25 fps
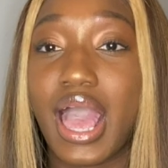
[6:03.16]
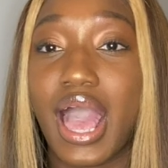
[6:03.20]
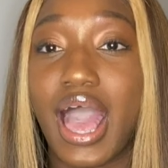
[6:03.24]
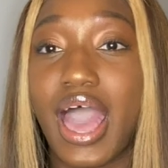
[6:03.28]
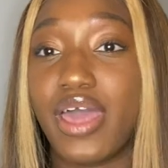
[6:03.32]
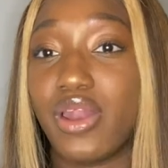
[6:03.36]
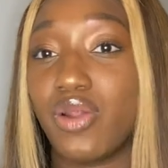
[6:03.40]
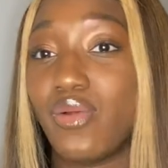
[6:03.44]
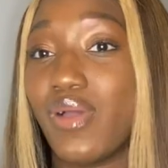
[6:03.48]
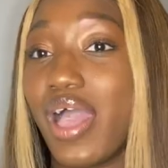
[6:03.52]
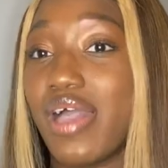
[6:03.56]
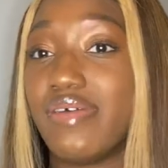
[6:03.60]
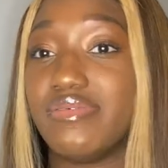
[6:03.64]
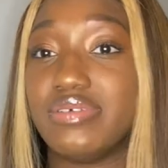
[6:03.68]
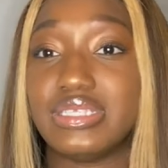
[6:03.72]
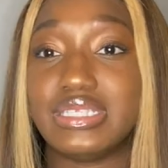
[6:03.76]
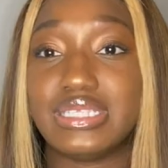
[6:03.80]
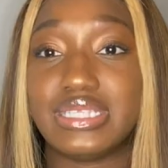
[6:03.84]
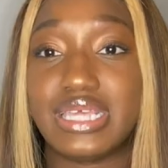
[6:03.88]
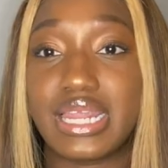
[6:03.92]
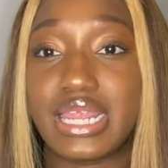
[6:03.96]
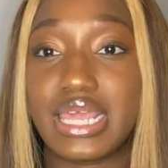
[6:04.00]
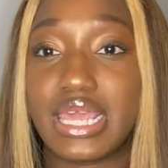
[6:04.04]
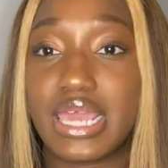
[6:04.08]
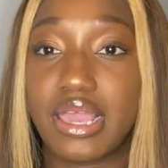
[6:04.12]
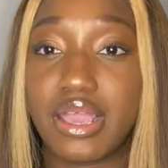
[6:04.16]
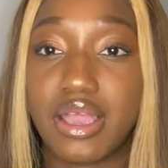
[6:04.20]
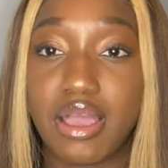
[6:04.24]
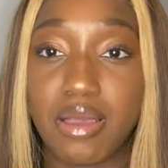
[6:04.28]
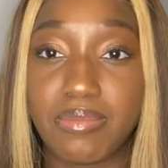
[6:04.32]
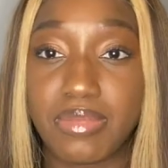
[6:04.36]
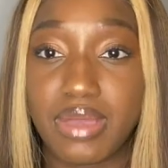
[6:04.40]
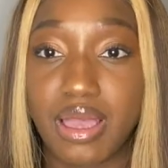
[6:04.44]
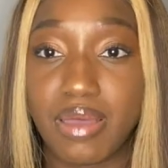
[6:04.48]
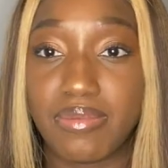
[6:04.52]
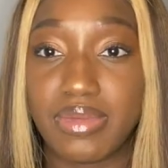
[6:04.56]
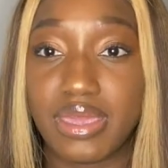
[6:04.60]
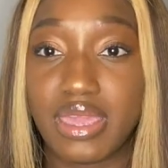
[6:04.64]
I don't have a steady income
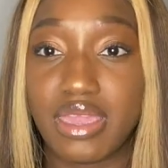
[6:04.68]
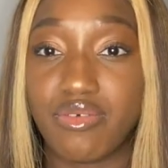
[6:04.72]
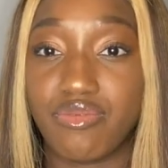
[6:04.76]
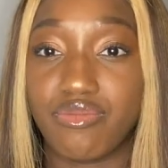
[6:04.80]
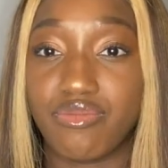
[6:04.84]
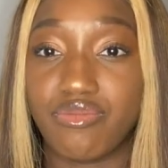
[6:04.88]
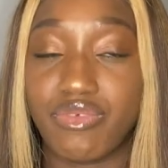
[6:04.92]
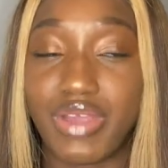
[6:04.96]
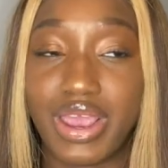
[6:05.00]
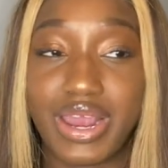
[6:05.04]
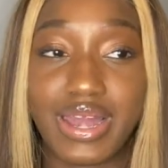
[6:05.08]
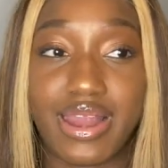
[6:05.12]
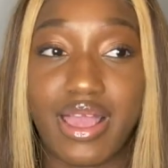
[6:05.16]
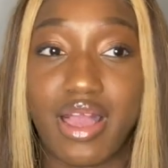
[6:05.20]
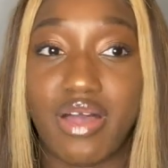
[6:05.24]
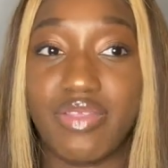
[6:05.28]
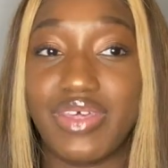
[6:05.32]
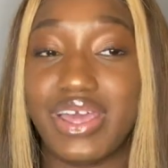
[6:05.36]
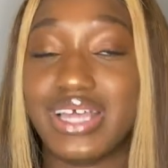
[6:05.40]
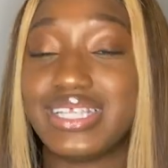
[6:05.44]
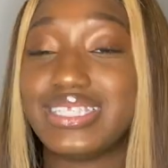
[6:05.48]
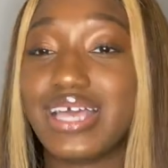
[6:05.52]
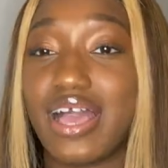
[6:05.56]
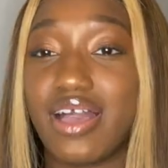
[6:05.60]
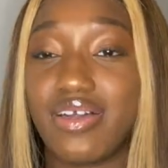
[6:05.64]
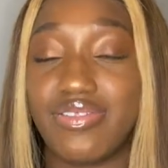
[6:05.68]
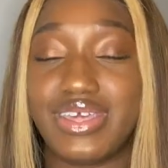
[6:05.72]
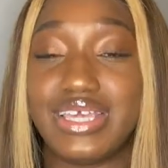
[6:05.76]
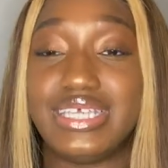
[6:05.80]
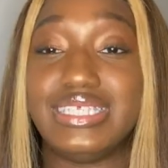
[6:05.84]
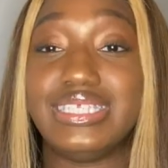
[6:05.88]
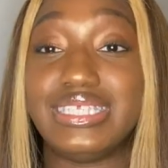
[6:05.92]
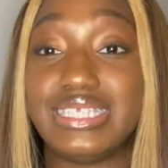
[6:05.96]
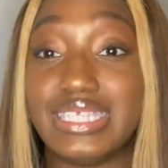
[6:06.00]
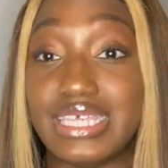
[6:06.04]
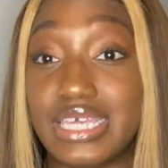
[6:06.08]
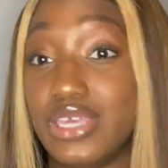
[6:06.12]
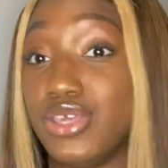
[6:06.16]
coming in right now. That's how they
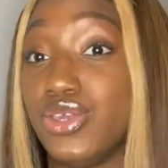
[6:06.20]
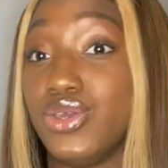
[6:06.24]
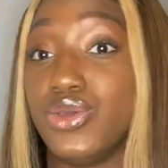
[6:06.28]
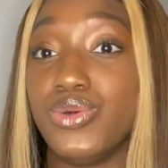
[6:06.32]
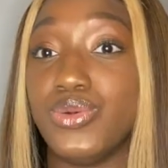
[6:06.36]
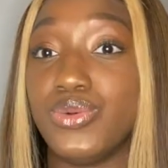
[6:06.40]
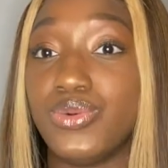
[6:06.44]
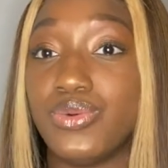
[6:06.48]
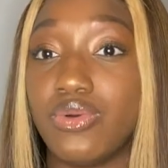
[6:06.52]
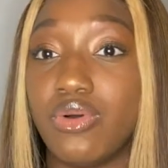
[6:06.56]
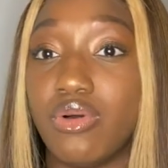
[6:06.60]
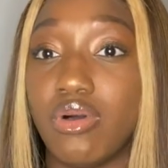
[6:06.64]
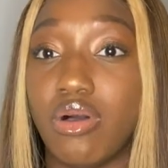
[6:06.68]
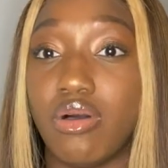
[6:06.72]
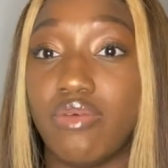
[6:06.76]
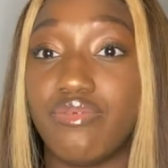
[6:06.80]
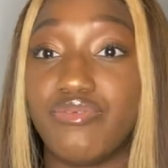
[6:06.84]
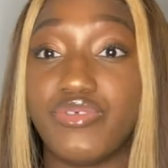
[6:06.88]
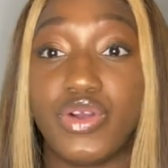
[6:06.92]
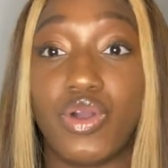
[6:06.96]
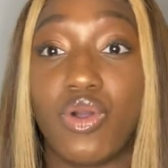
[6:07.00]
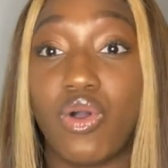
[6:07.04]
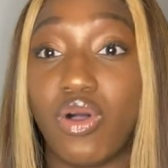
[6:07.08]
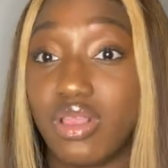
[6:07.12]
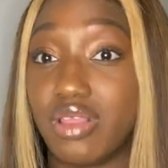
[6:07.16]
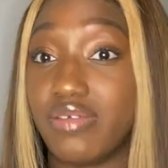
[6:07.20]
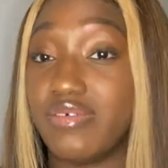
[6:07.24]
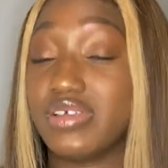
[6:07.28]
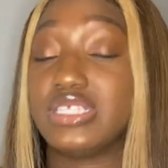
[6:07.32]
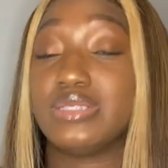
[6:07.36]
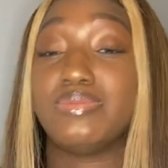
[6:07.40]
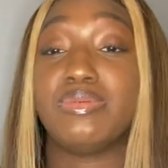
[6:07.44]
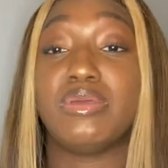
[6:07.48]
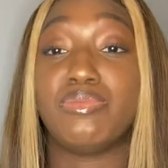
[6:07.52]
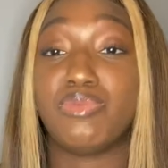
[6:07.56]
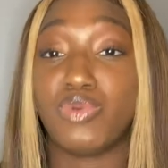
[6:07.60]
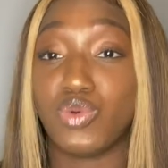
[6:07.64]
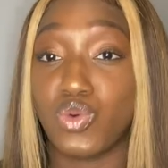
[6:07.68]
see you, for all of us
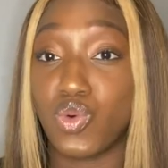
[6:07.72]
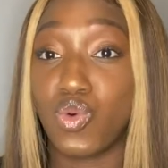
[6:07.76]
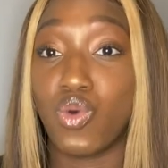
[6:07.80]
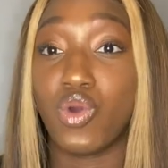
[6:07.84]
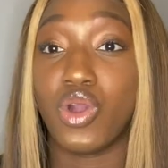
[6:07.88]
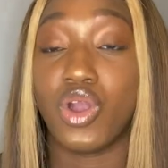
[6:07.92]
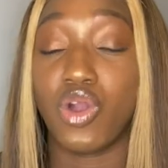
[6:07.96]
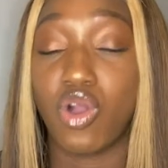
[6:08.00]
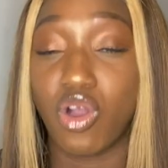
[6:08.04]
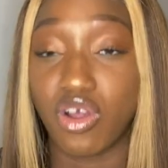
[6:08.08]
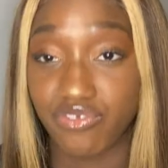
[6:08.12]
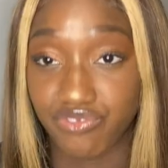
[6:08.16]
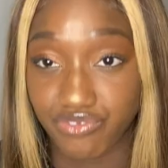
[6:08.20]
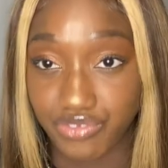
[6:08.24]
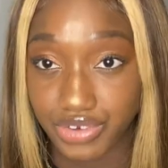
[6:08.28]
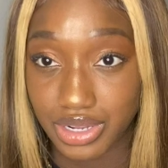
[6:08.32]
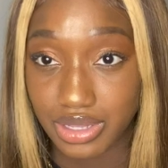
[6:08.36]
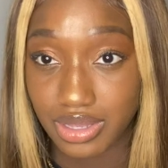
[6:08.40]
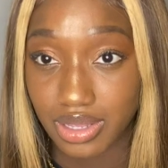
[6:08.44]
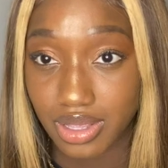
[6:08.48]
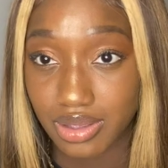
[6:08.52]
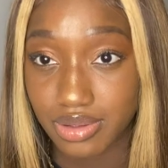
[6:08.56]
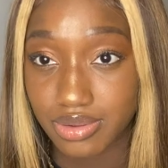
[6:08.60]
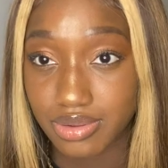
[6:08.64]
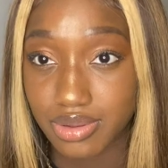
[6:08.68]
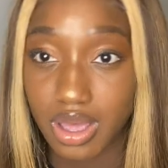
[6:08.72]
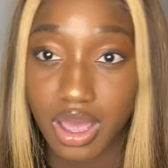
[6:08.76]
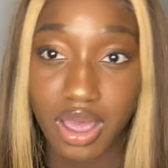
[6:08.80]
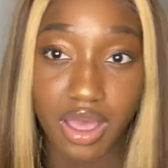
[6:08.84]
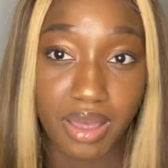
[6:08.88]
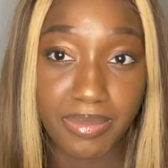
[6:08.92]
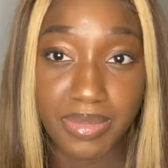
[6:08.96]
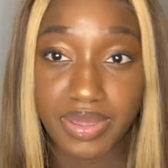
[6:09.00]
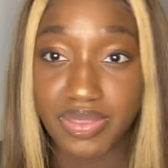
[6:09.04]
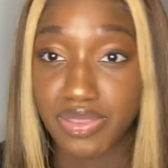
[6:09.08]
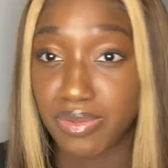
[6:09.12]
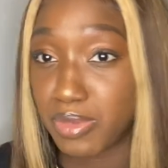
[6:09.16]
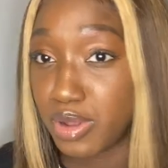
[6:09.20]
people who are on furlough
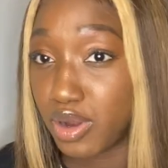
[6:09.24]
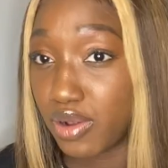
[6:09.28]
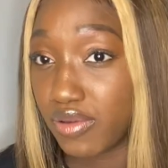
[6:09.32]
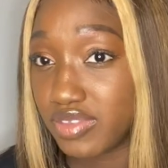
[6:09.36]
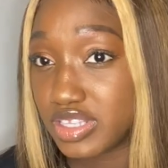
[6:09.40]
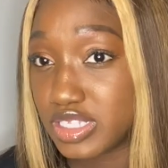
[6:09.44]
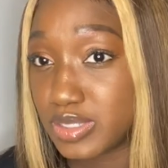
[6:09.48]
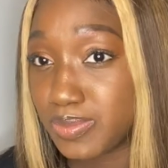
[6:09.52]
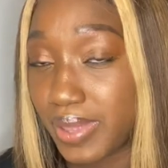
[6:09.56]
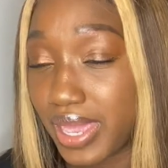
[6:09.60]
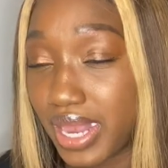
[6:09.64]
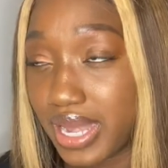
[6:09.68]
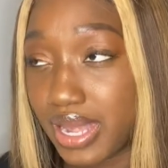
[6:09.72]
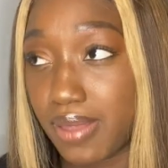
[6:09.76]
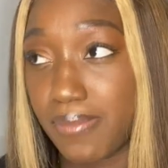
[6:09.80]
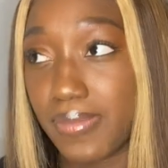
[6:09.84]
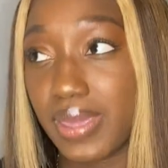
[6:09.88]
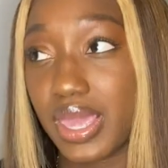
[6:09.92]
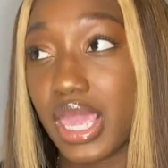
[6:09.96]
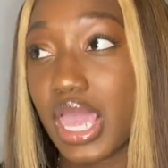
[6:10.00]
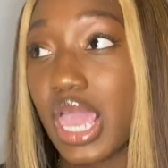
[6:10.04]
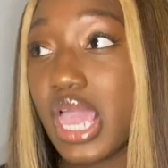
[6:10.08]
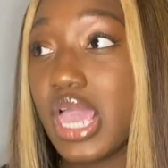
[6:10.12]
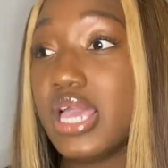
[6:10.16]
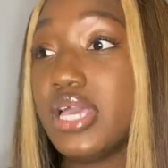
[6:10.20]
in the middle of this pandemic.